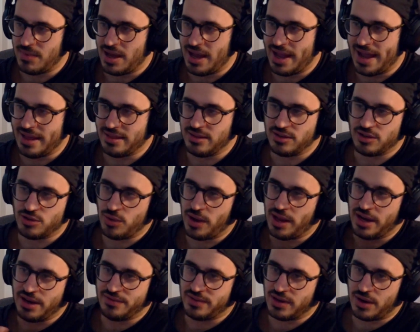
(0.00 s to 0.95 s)
I had the
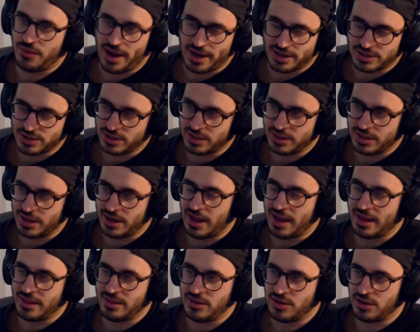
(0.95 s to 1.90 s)
creative direction and
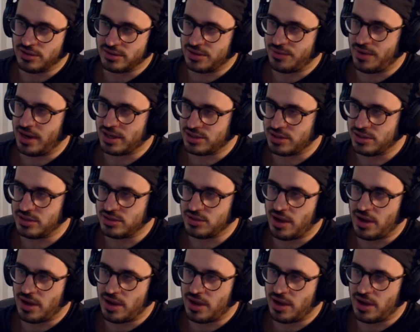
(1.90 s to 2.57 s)
I had the art direction.